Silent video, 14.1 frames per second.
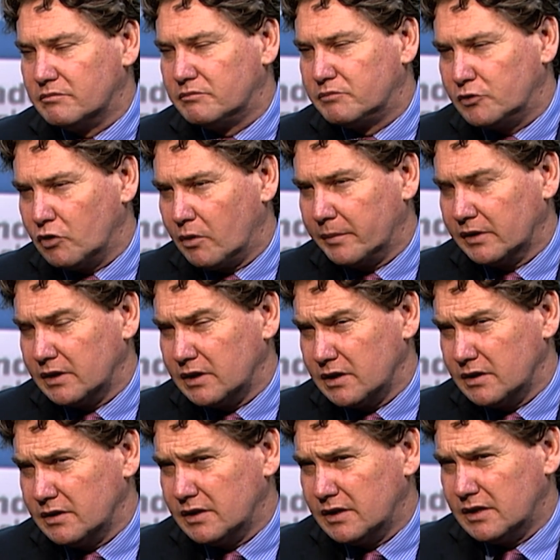predominantly
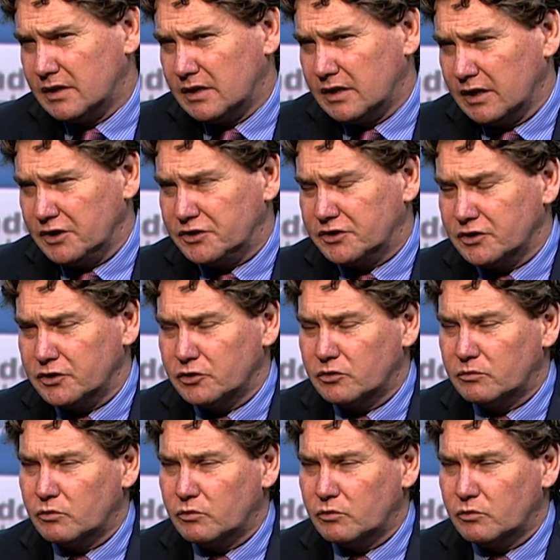in Eastern Europe.